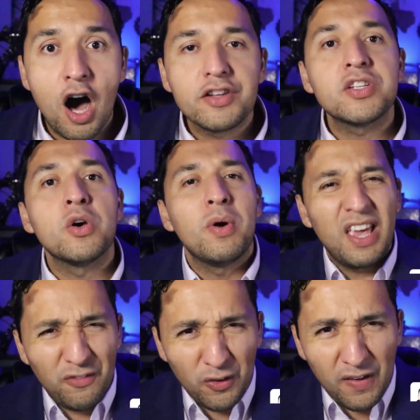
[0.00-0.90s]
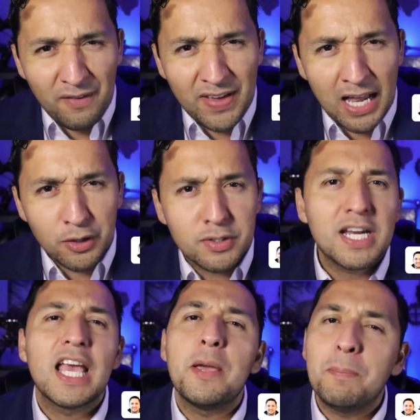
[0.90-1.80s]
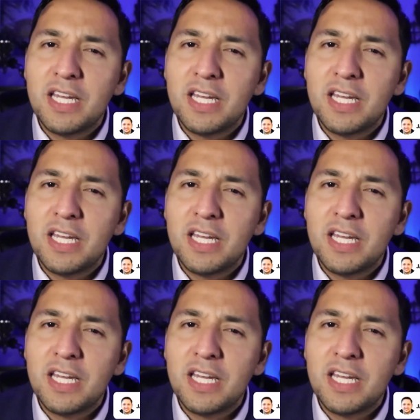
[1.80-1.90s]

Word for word: Also, if you found value today,